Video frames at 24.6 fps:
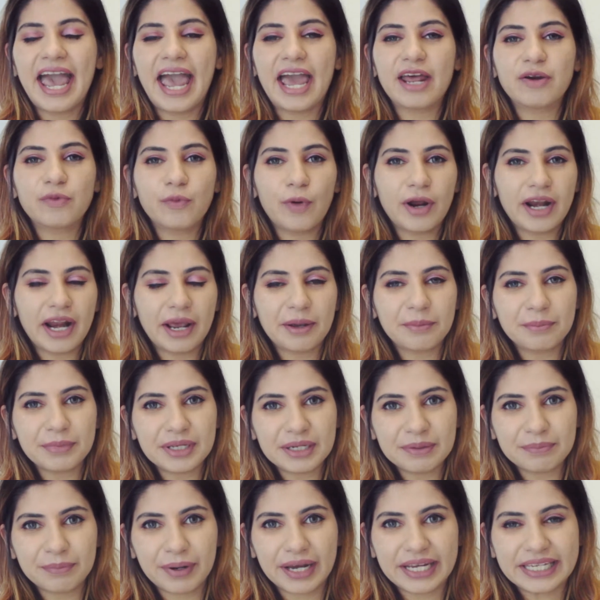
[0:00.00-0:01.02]
And what I
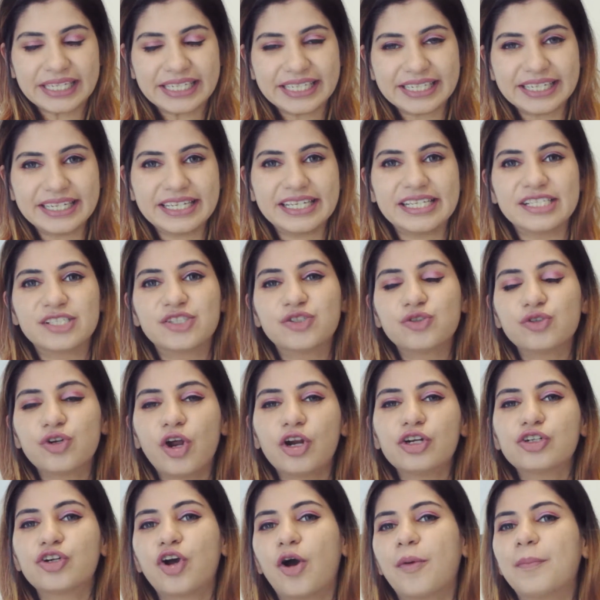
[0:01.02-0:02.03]
mean by here is do
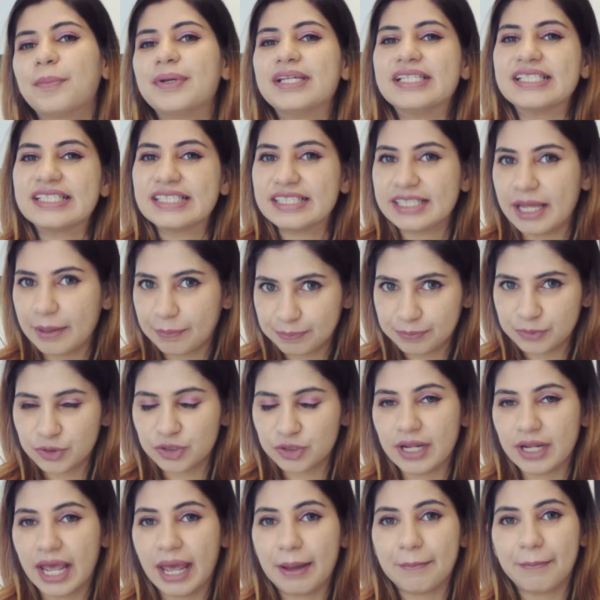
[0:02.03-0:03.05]
not copy step
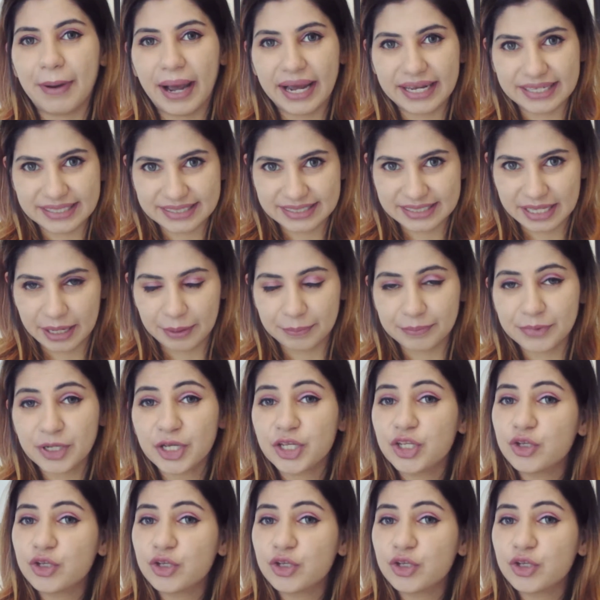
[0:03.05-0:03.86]
by step.